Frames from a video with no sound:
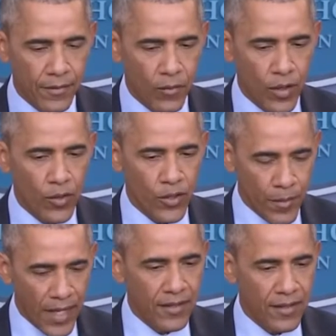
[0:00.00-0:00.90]
with
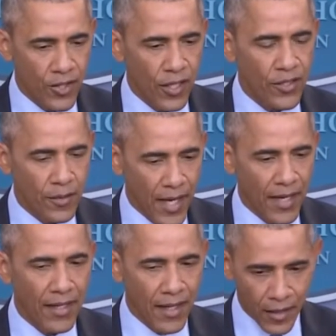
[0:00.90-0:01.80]
respect to Chelsea
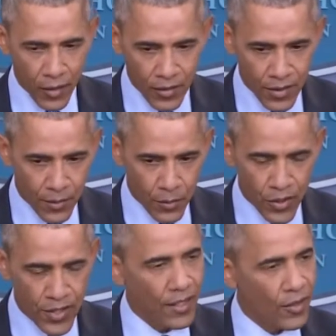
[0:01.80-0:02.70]
Manning, I looked at the
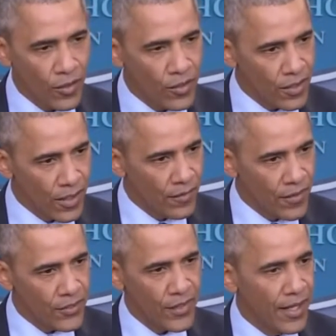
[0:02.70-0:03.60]
particulars of
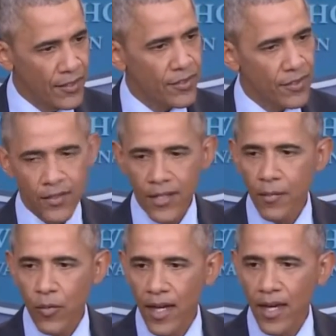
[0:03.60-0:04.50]
this case the
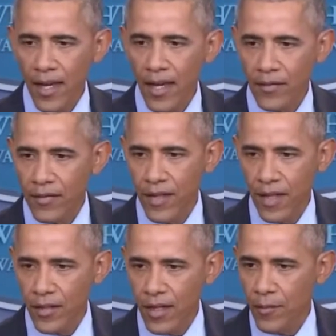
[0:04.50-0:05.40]
same way I have the
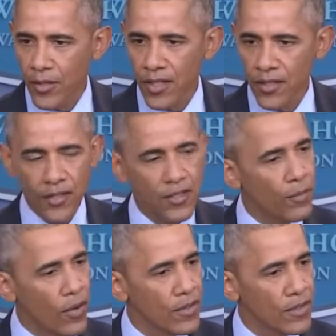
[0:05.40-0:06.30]
other commutations and
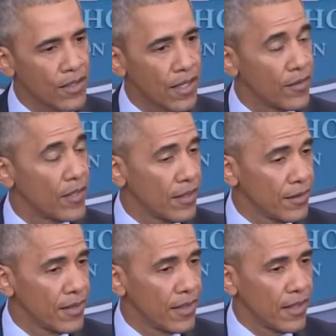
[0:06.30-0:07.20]
pardons that I've done,
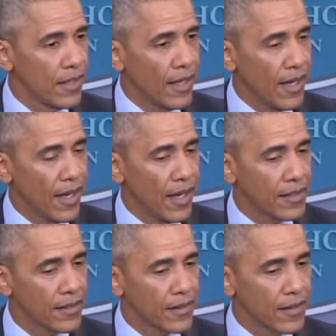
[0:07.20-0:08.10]

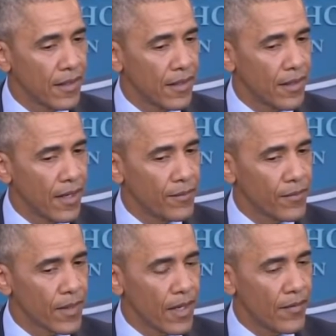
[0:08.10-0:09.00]
and
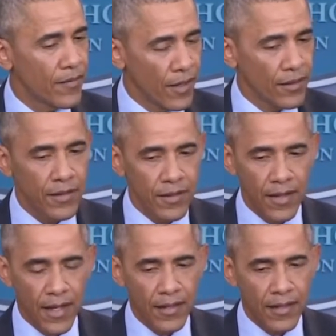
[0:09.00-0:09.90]
I felt
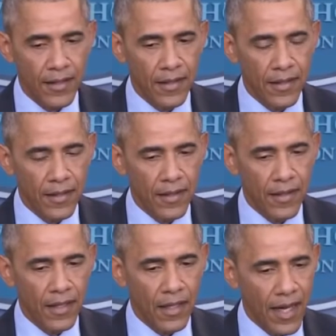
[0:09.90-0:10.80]
that
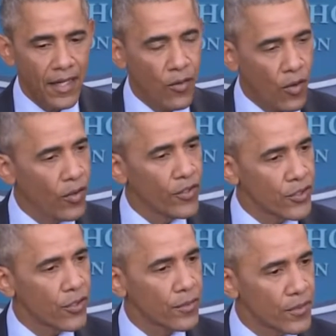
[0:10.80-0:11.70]
in light of all the
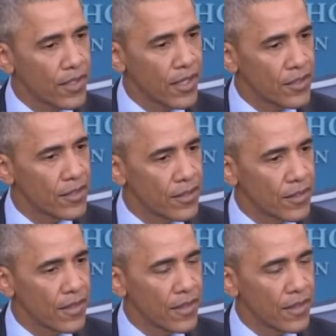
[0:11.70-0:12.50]
circumstances,